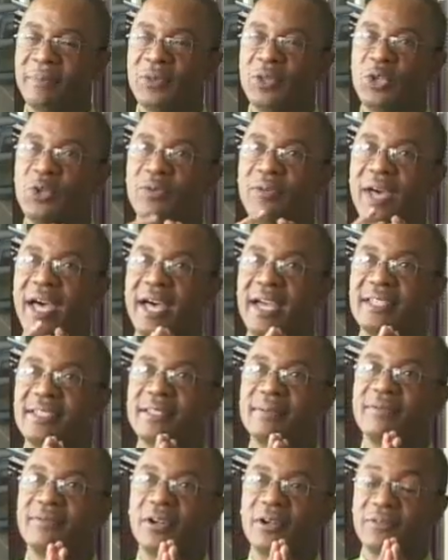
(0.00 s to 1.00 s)
you've had
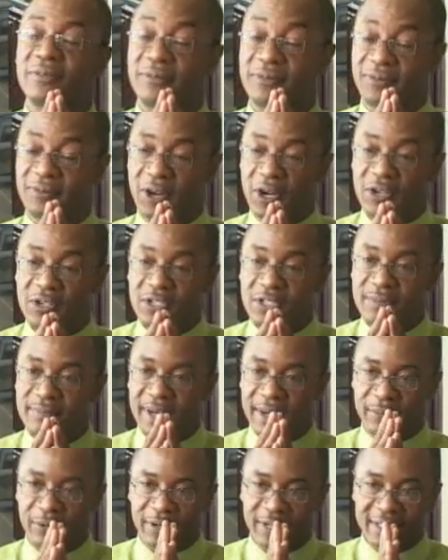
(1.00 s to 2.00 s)
some very fond
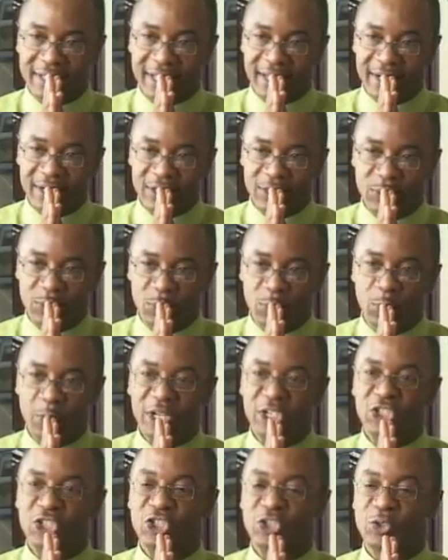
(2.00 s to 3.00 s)
memories and you'd
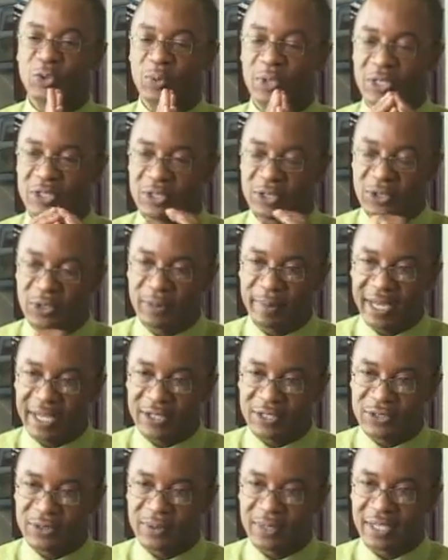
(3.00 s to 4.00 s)
wish you'd want to go back
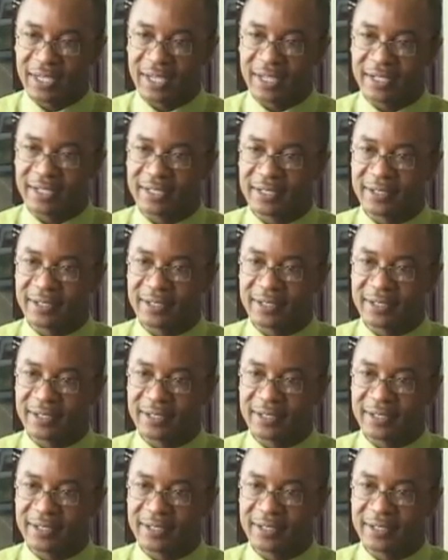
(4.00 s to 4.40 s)
to again?